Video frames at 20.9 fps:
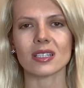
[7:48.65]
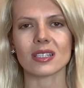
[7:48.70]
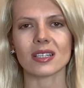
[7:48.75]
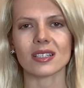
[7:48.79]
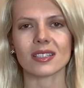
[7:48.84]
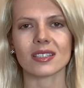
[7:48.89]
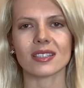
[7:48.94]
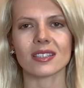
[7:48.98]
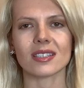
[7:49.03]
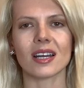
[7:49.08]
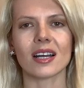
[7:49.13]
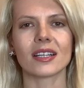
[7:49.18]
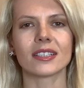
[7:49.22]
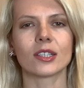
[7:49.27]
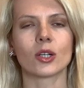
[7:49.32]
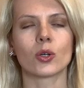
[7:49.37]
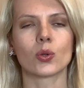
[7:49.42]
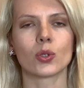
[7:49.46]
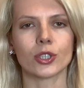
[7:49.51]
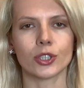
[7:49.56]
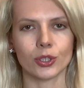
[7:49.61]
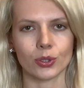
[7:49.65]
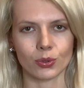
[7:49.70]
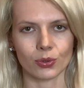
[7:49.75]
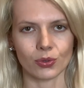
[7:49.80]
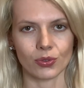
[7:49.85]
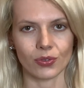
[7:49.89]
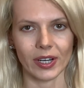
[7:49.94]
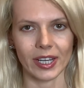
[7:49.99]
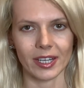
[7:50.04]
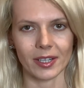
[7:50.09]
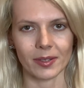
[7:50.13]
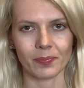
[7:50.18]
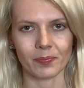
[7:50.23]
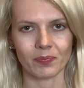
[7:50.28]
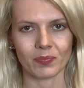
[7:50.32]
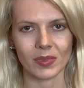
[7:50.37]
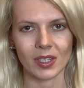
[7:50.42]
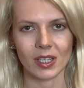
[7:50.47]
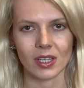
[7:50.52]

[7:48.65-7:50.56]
Kazakhstan or Ukraine.